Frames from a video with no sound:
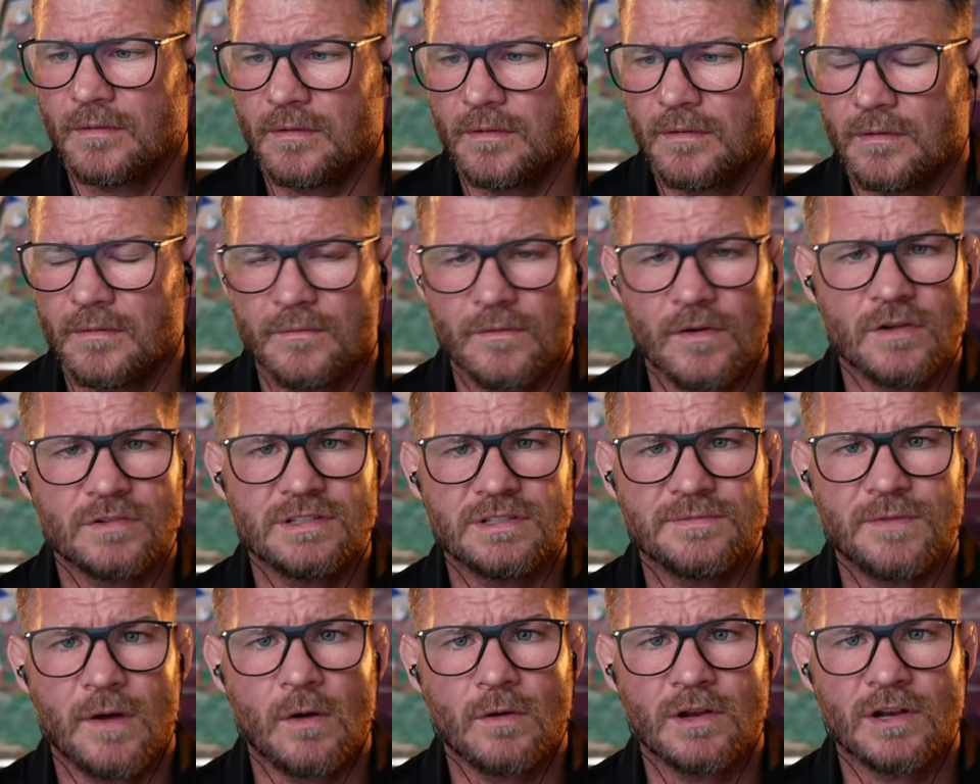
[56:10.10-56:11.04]
versus
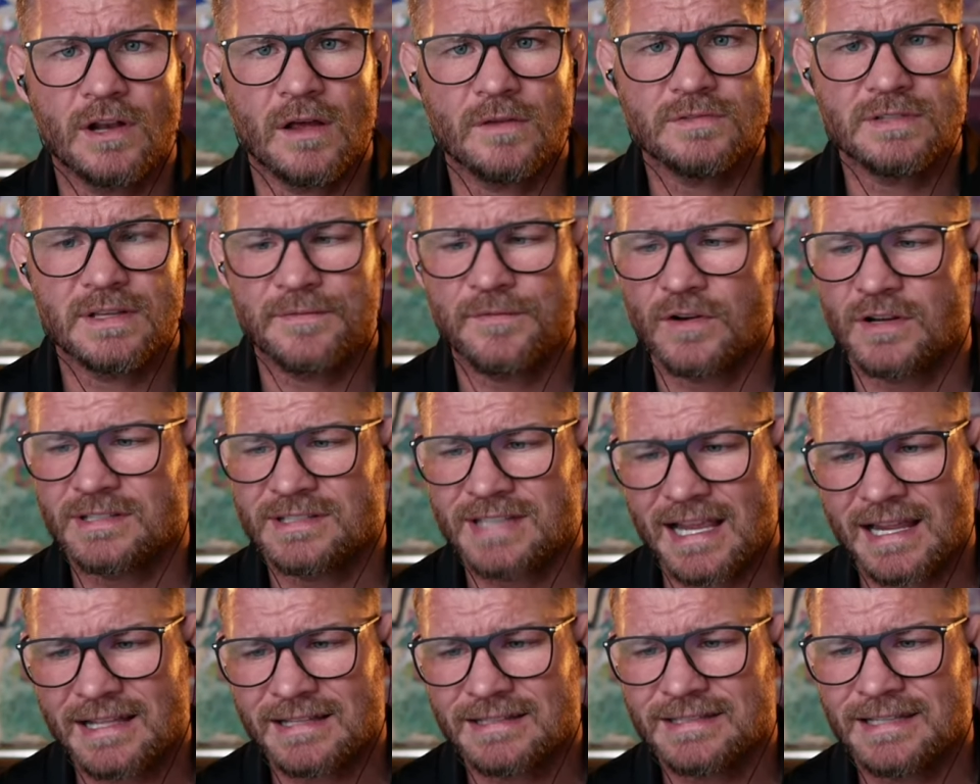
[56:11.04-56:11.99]
Volkanovski for a
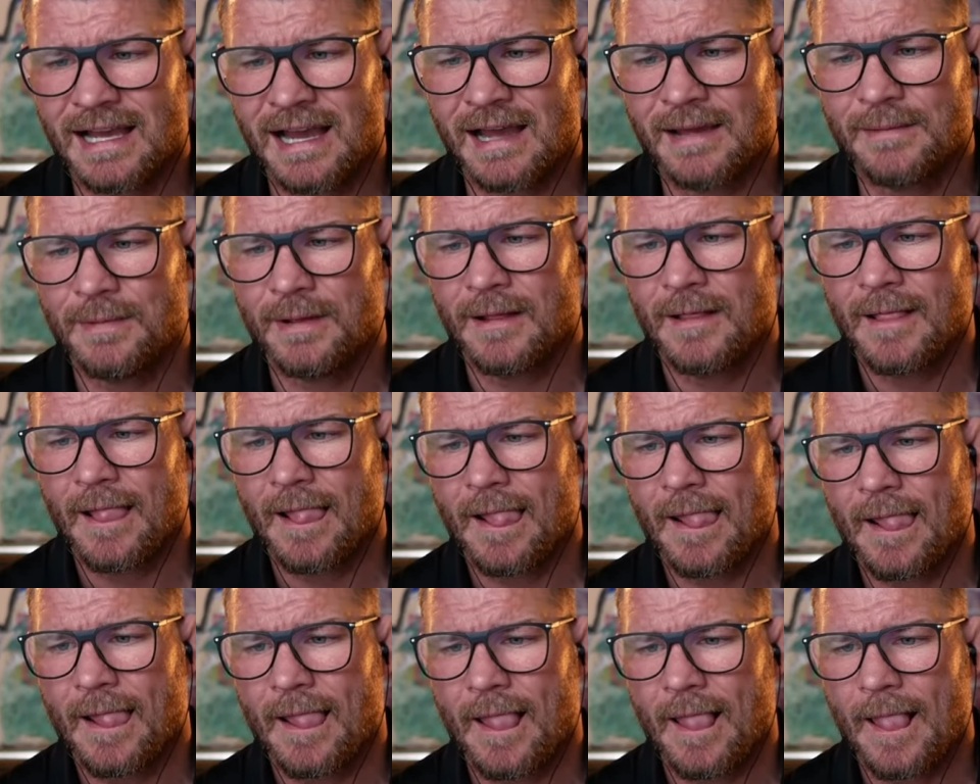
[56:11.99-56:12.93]
second time?
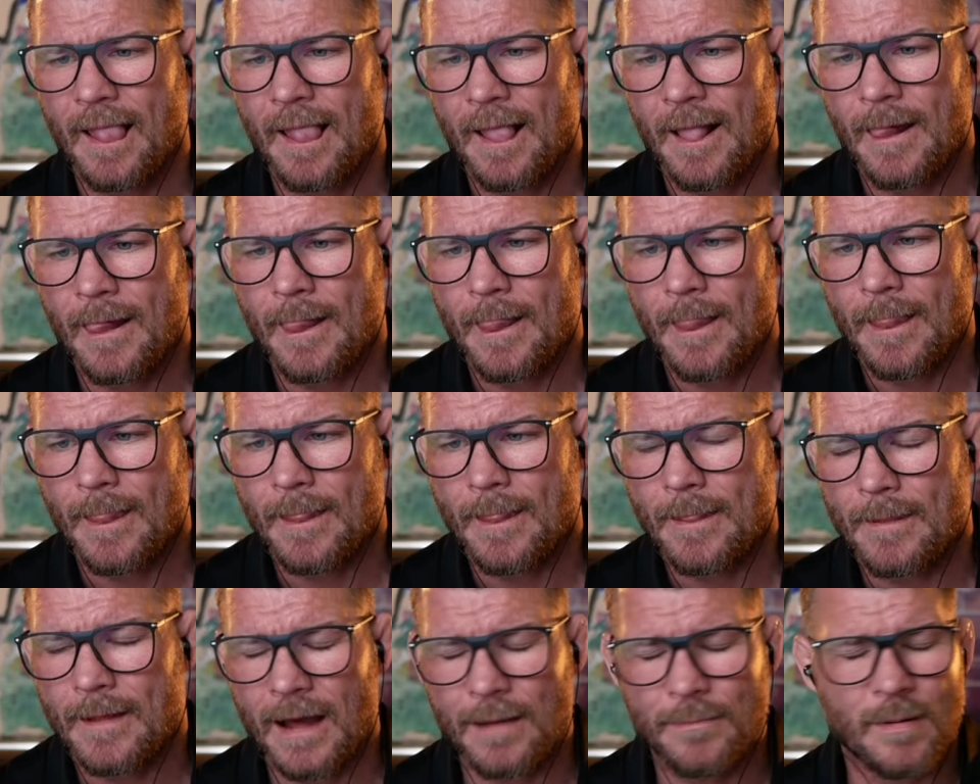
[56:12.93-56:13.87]

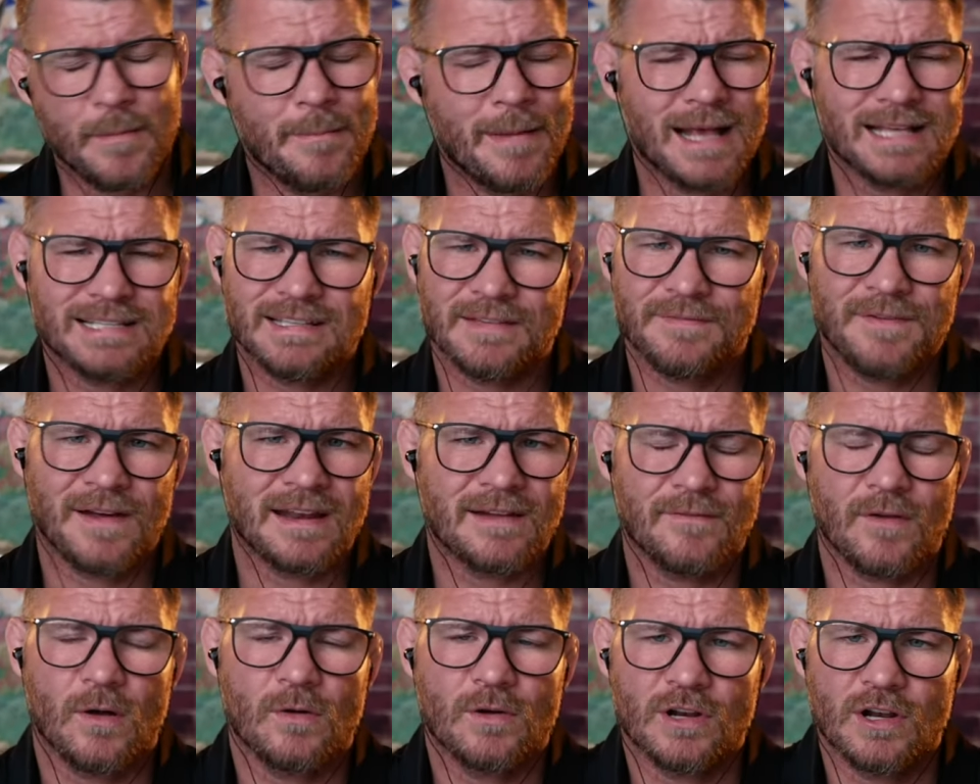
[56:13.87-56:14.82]
I'm a massive fan of
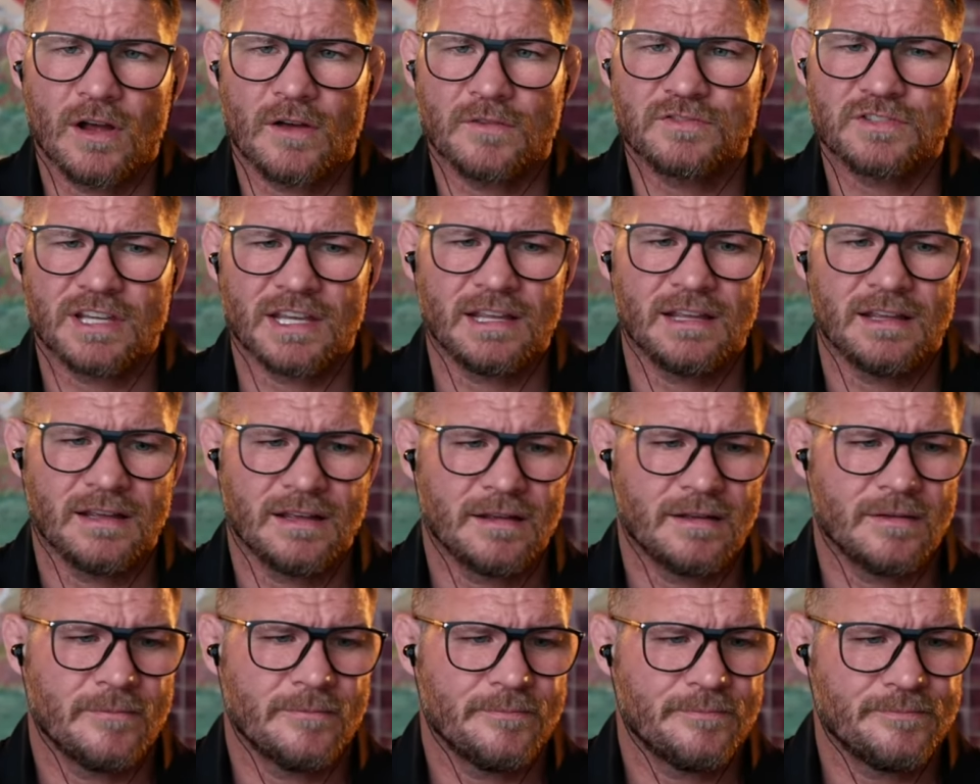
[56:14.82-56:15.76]
Volkanovski.
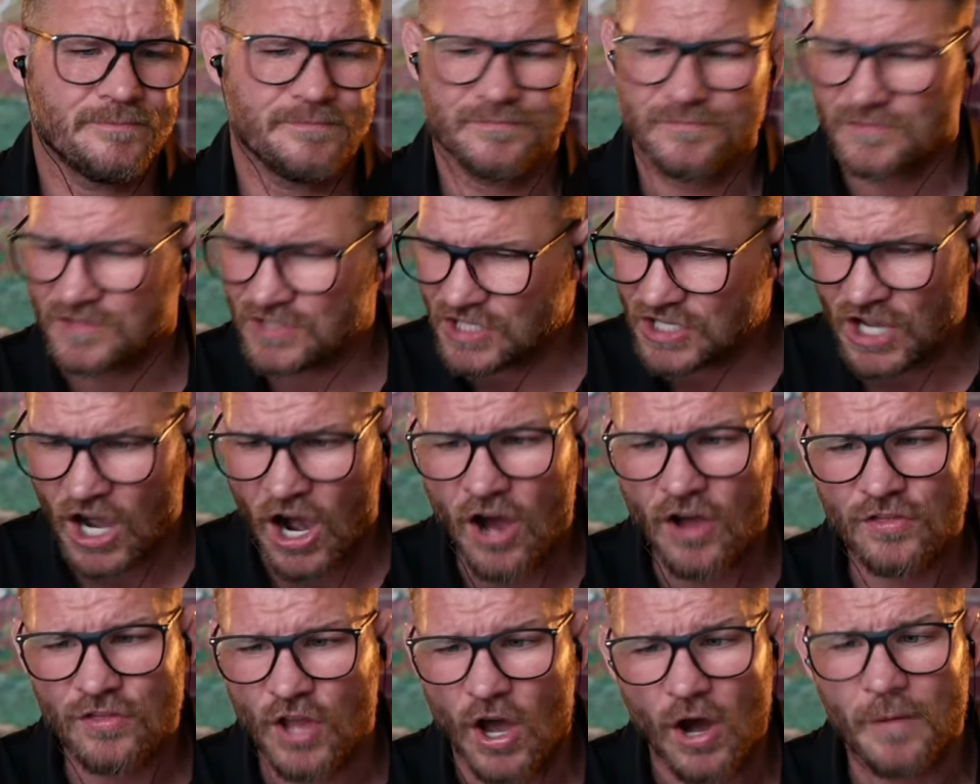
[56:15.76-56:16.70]
You
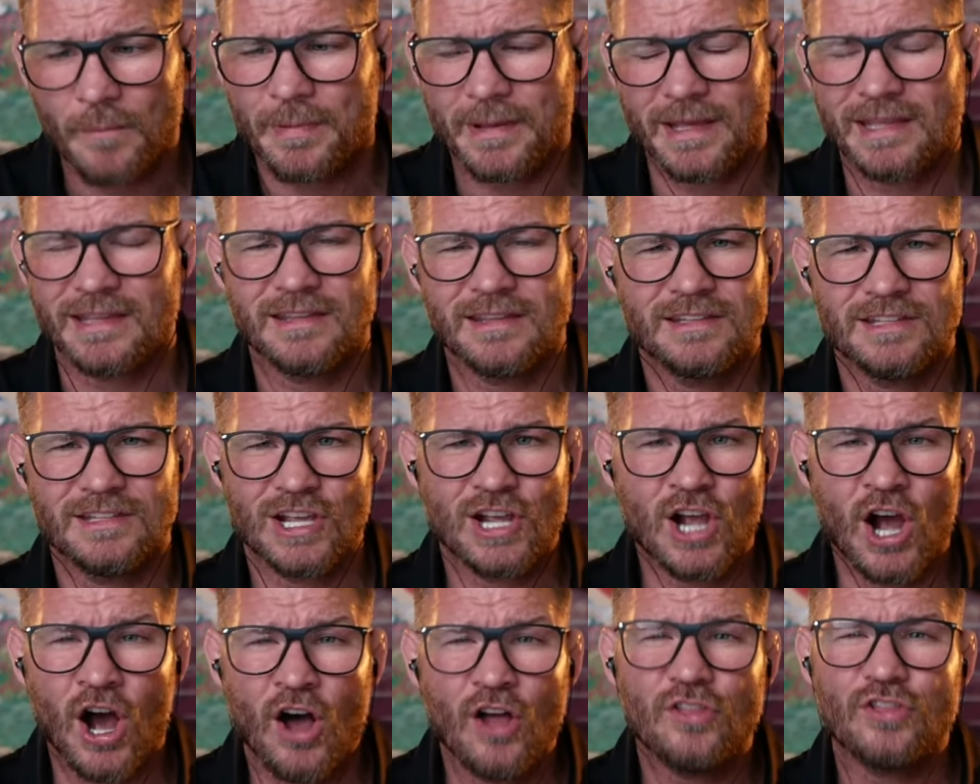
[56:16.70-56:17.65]
can't not be. You
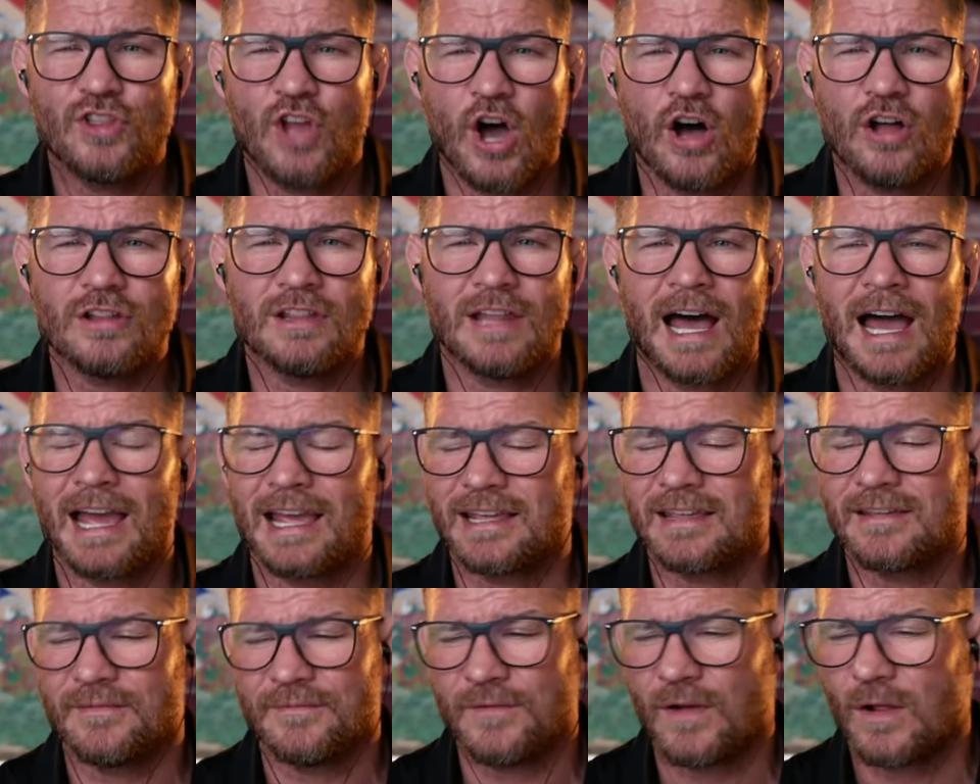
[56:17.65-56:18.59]
can't not
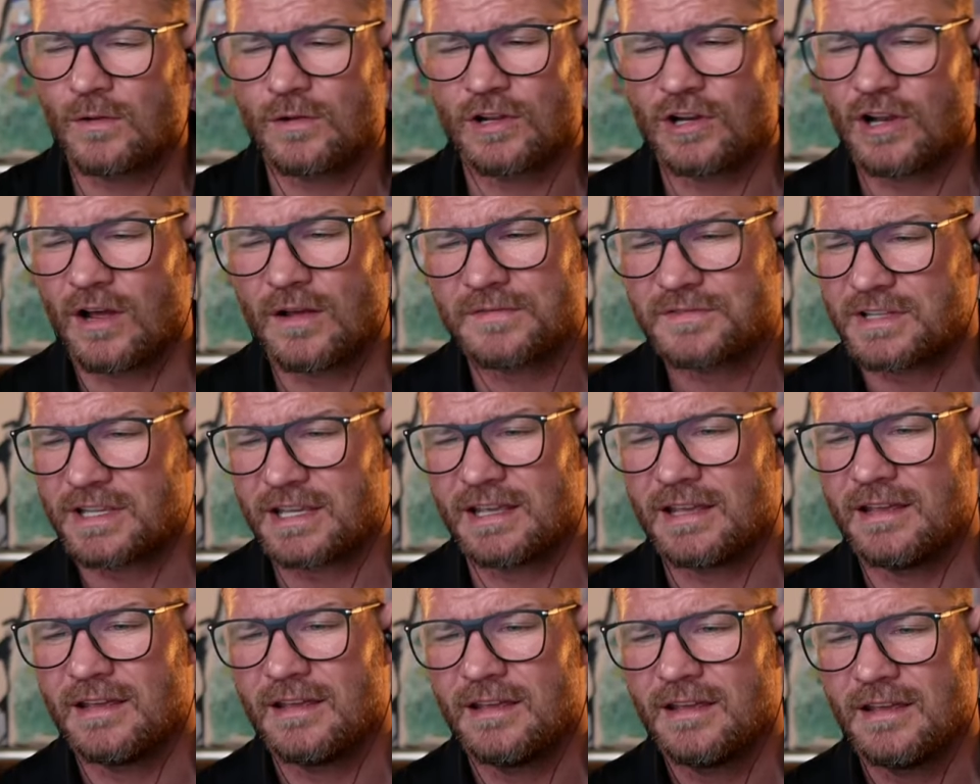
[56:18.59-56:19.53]
like Volkanovski.
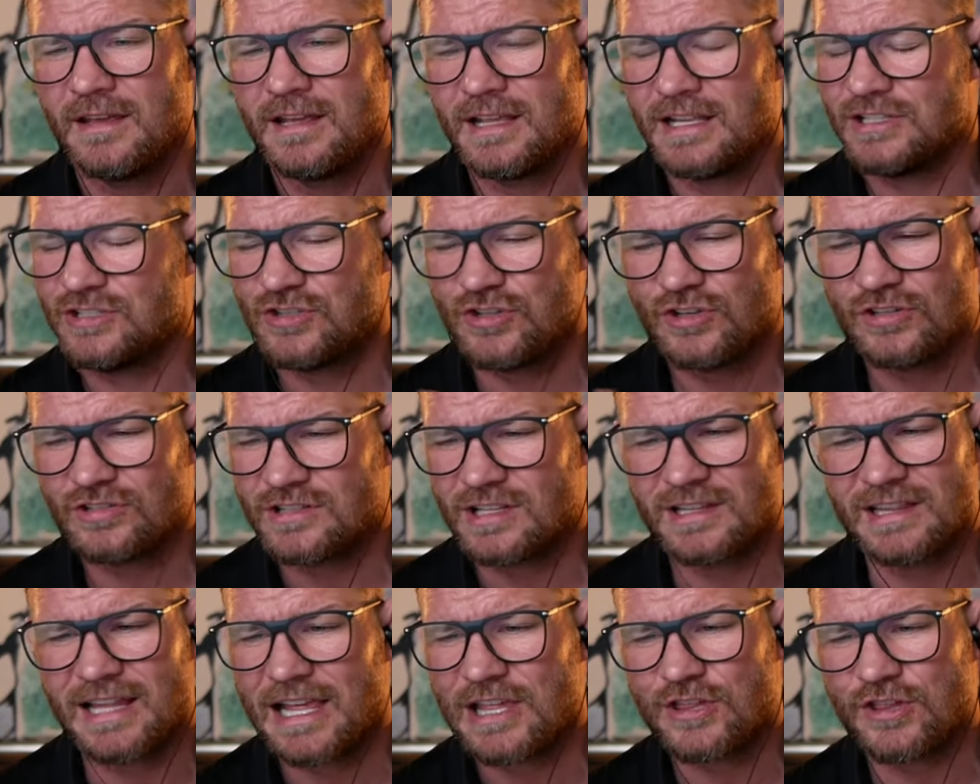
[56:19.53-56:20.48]
He's just a
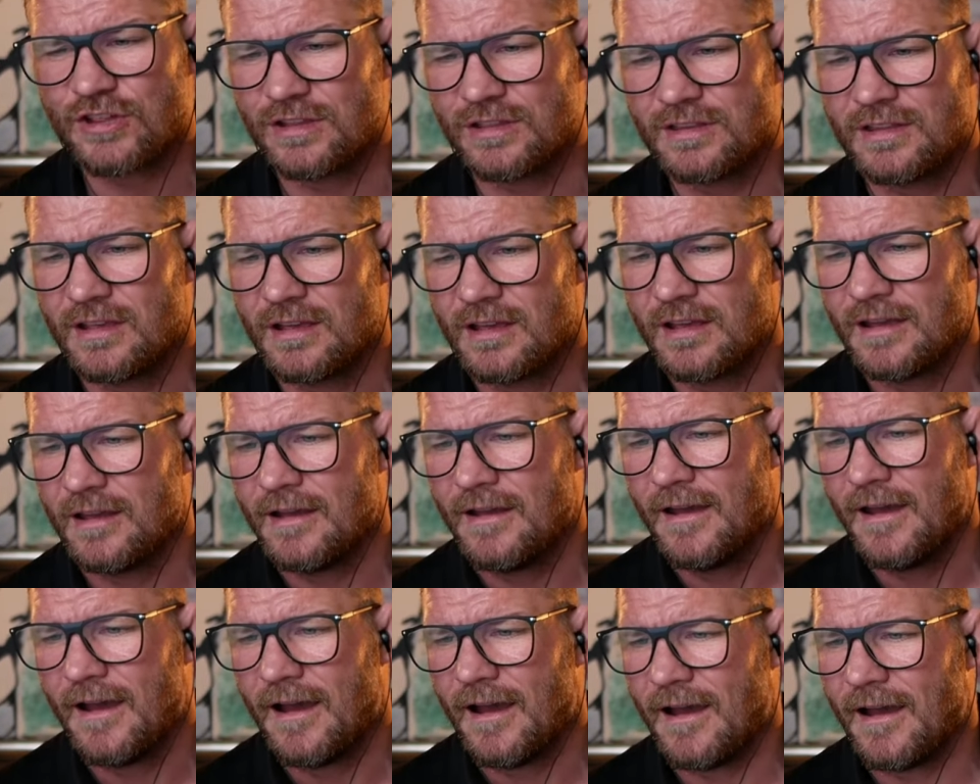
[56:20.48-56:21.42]
legend.
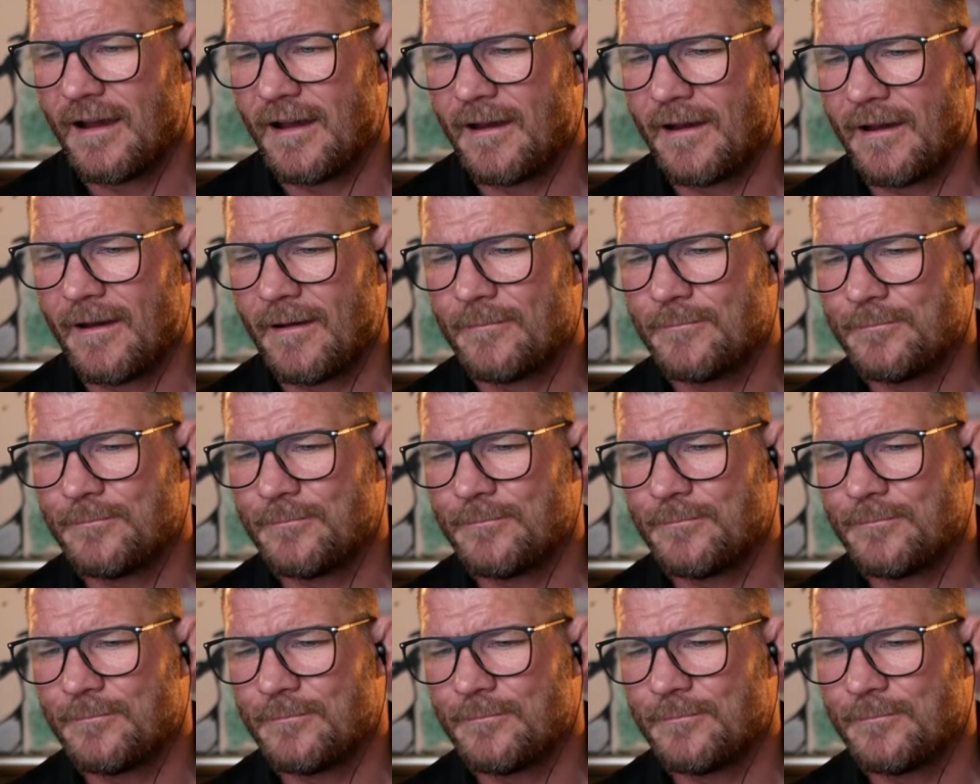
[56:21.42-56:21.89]
Um...